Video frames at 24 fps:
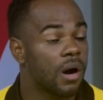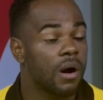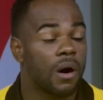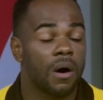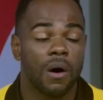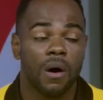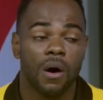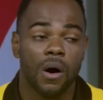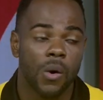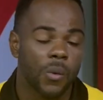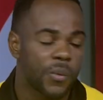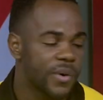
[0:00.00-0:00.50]

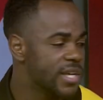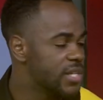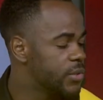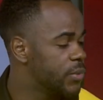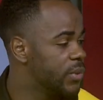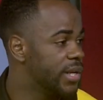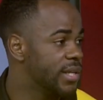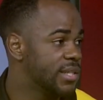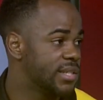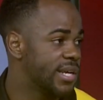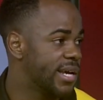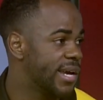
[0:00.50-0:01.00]
always
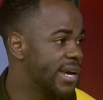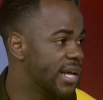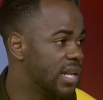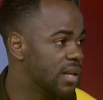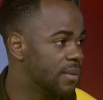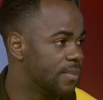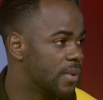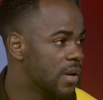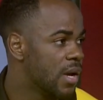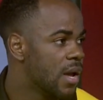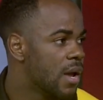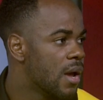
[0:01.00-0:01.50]
willing to
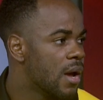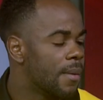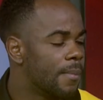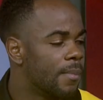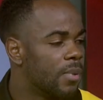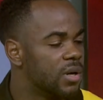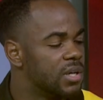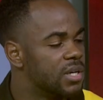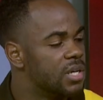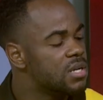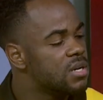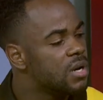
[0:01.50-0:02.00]
help,
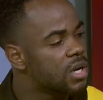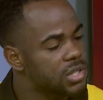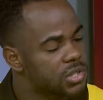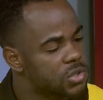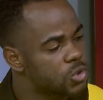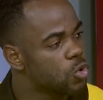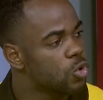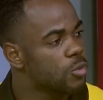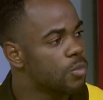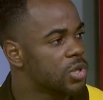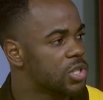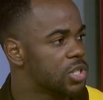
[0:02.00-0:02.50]
but not
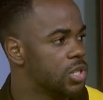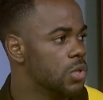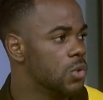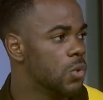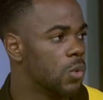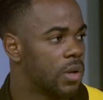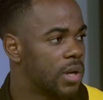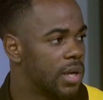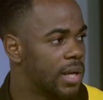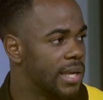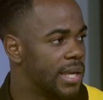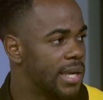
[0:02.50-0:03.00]
so much
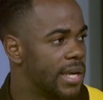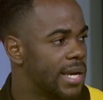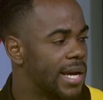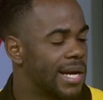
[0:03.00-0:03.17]
locally.